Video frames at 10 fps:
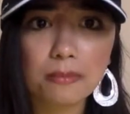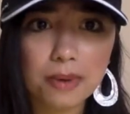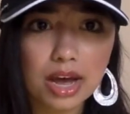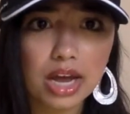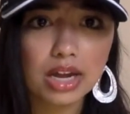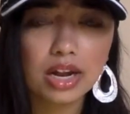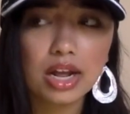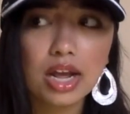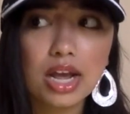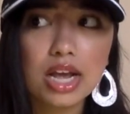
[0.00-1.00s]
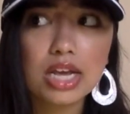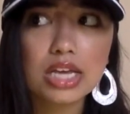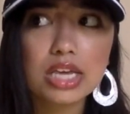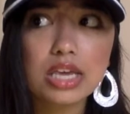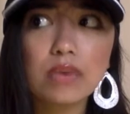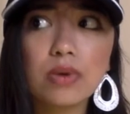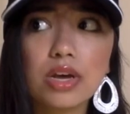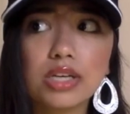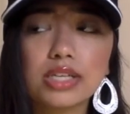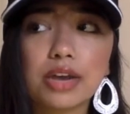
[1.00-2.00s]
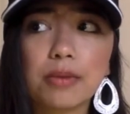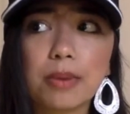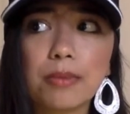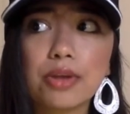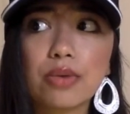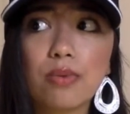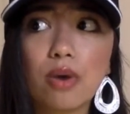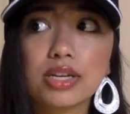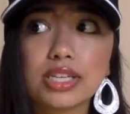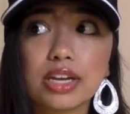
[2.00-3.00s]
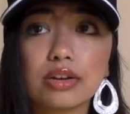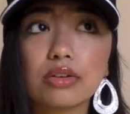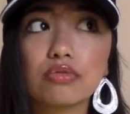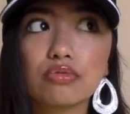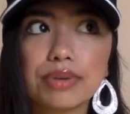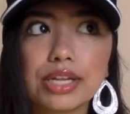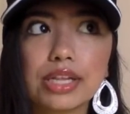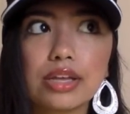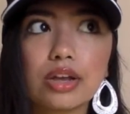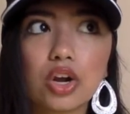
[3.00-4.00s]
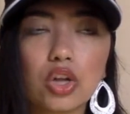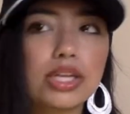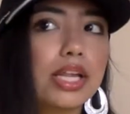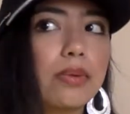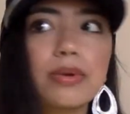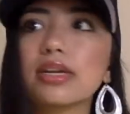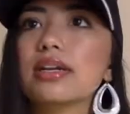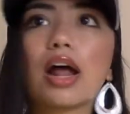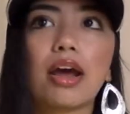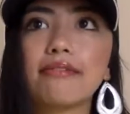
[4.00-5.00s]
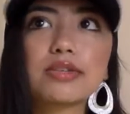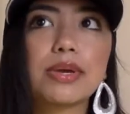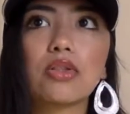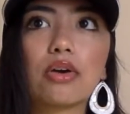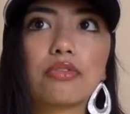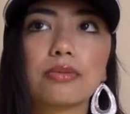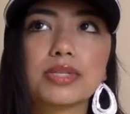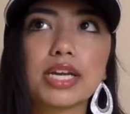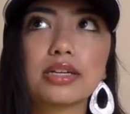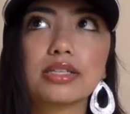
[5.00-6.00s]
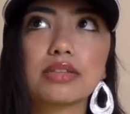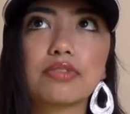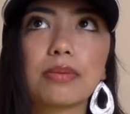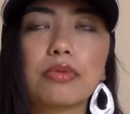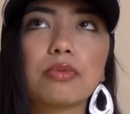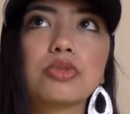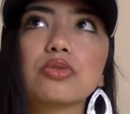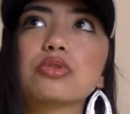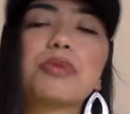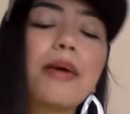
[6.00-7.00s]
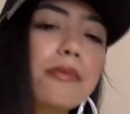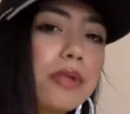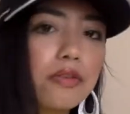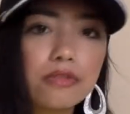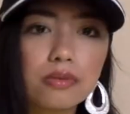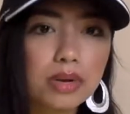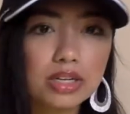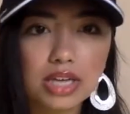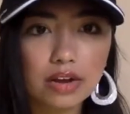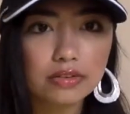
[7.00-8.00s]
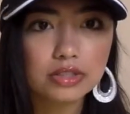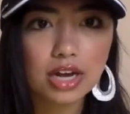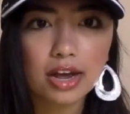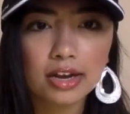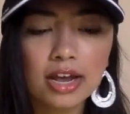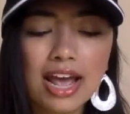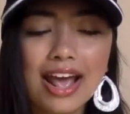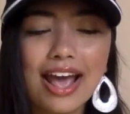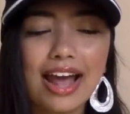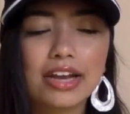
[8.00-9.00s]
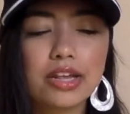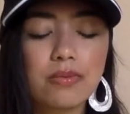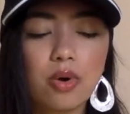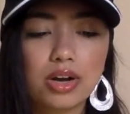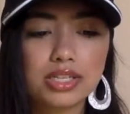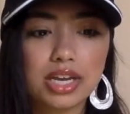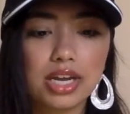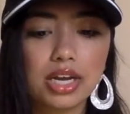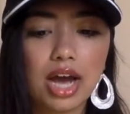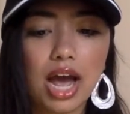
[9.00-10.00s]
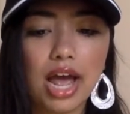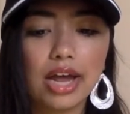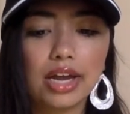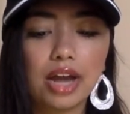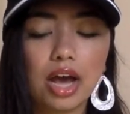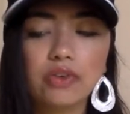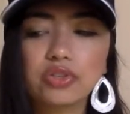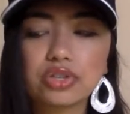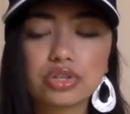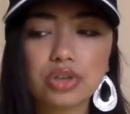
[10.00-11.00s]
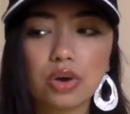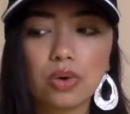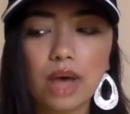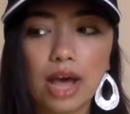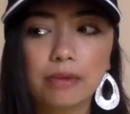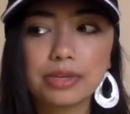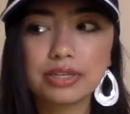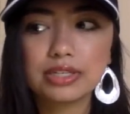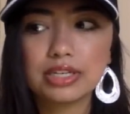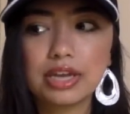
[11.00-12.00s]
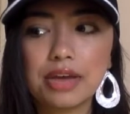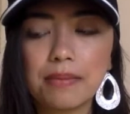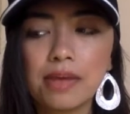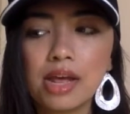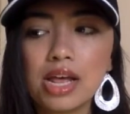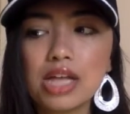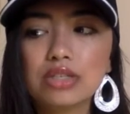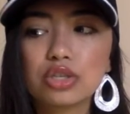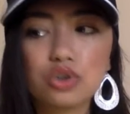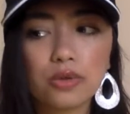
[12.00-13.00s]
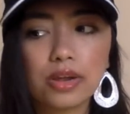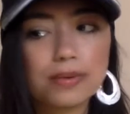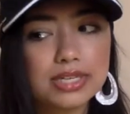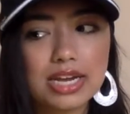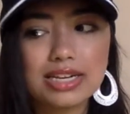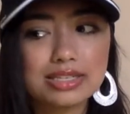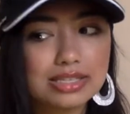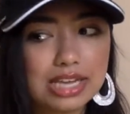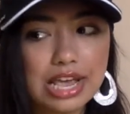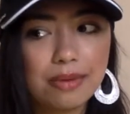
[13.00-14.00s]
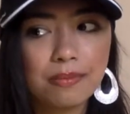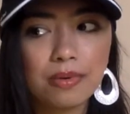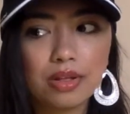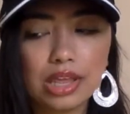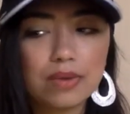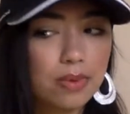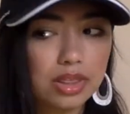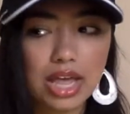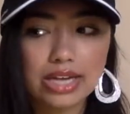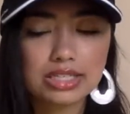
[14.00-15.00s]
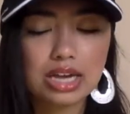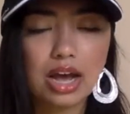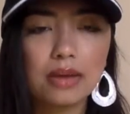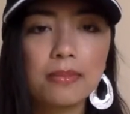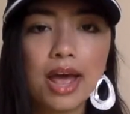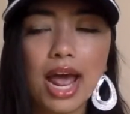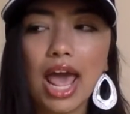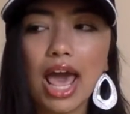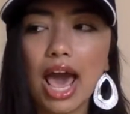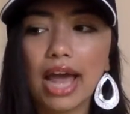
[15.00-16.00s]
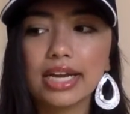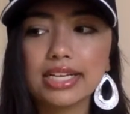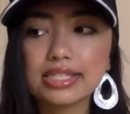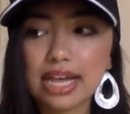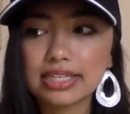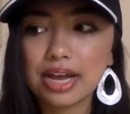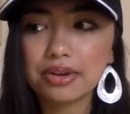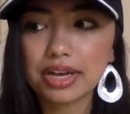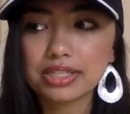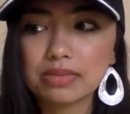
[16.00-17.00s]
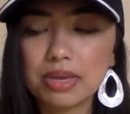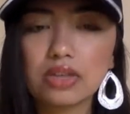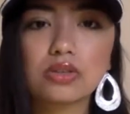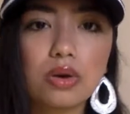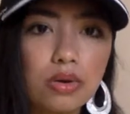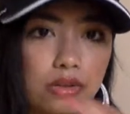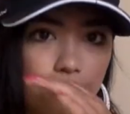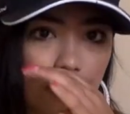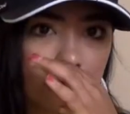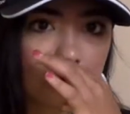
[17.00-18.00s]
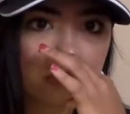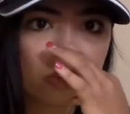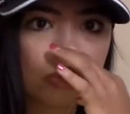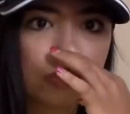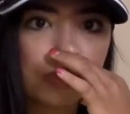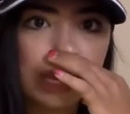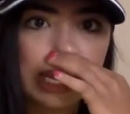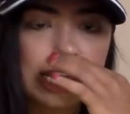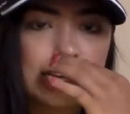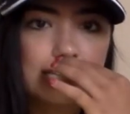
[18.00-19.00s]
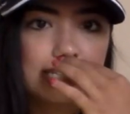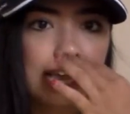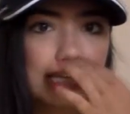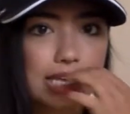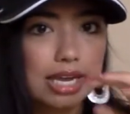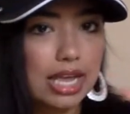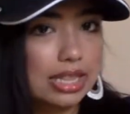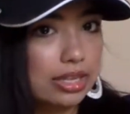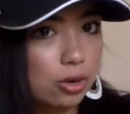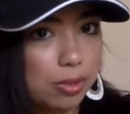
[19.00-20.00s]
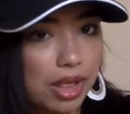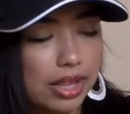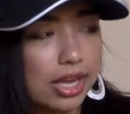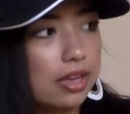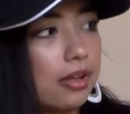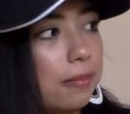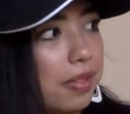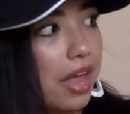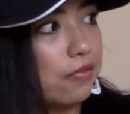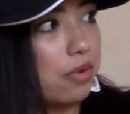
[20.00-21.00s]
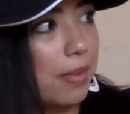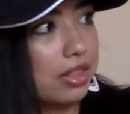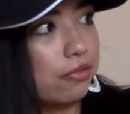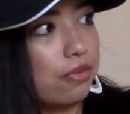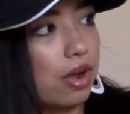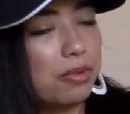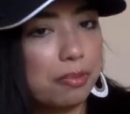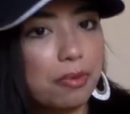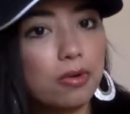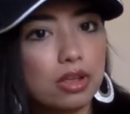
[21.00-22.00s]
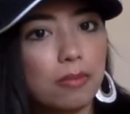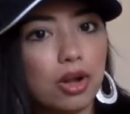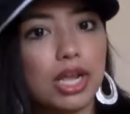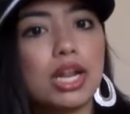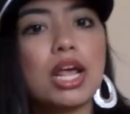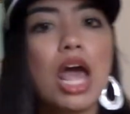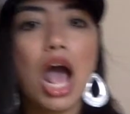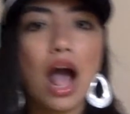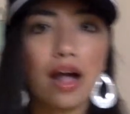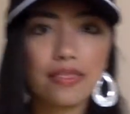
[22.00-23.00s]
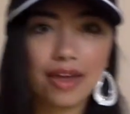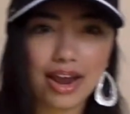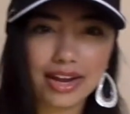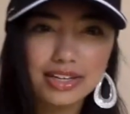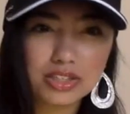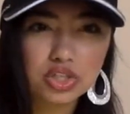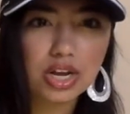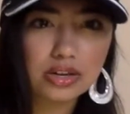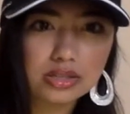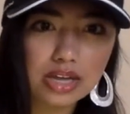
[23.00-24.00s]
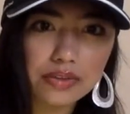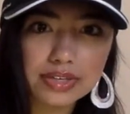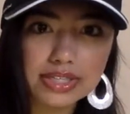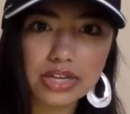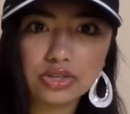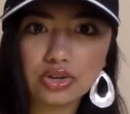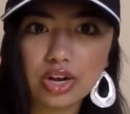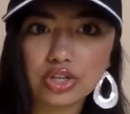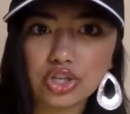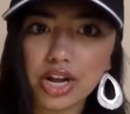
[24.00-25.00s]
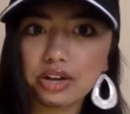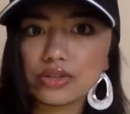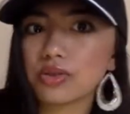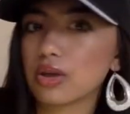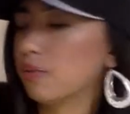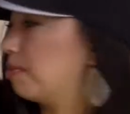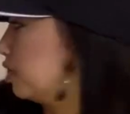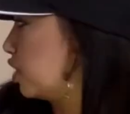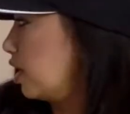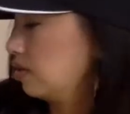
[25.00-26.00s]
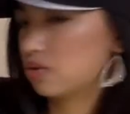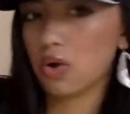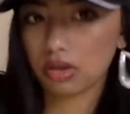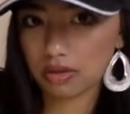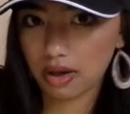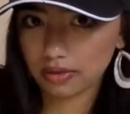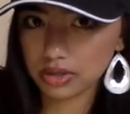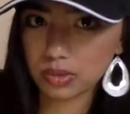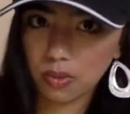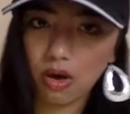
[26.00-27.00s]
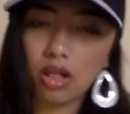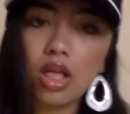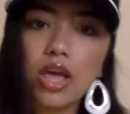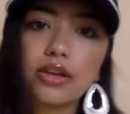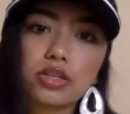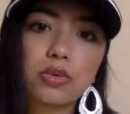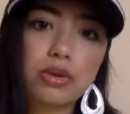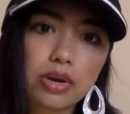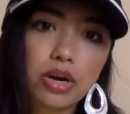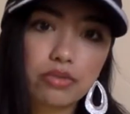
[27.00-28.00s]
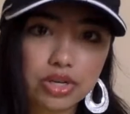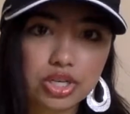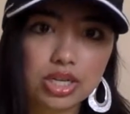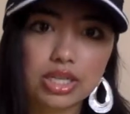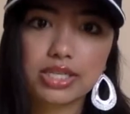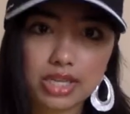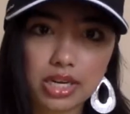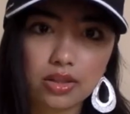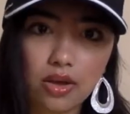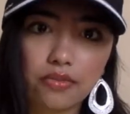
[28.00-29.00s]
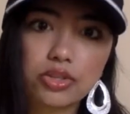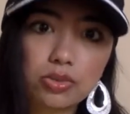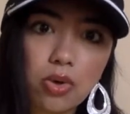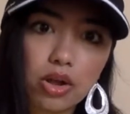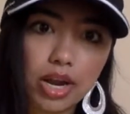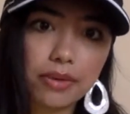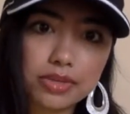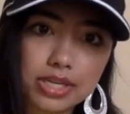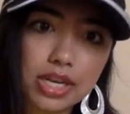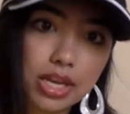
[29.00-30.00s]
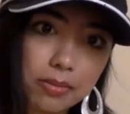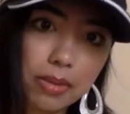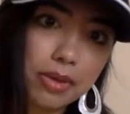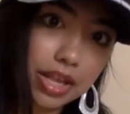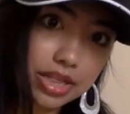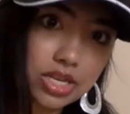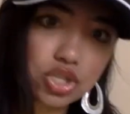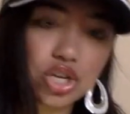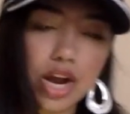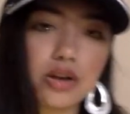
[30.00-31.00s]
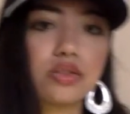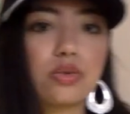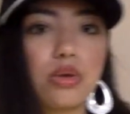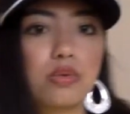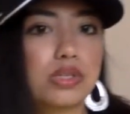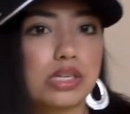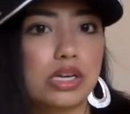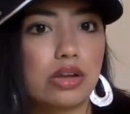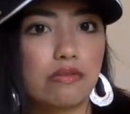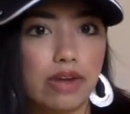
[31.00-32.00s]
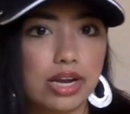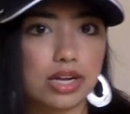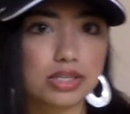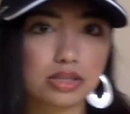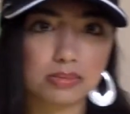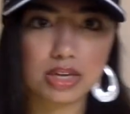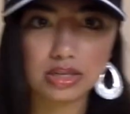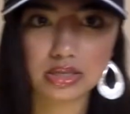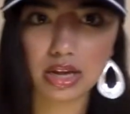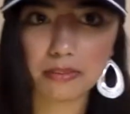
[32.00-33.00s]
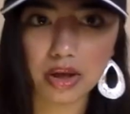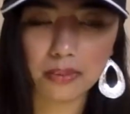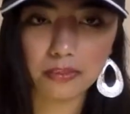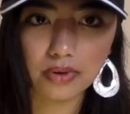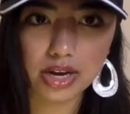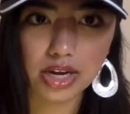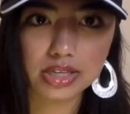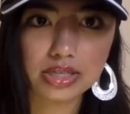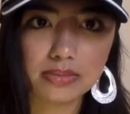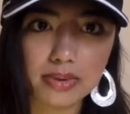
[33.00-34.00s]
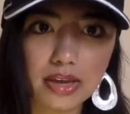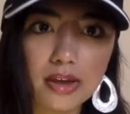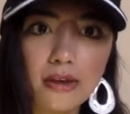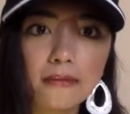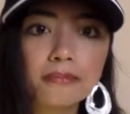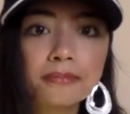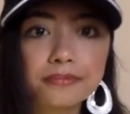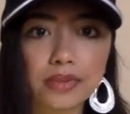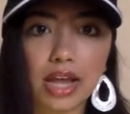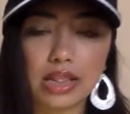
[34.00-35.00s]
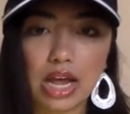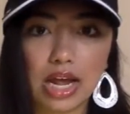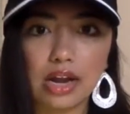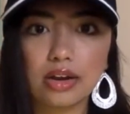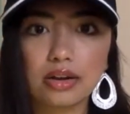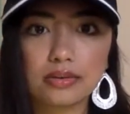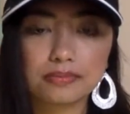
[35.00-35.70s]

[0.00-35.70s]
but he was, I remember he walked in really early, like we did not have to wait long for him to get into the family room, so it was probably a few minutes after nine, and he walked in, and I was just so happy to see him, to know that I was getting to see him like one last time. And he sat down next to me. So the family room is has like a little like platform at the front with a podium on it, and then chairs down the center and chairs, so there would be chairs all along this wall. So we were originally sitting along this wall, and I was sitting in maybe like this chair, so he was sitting right next to me, his stepmom right next to me, and then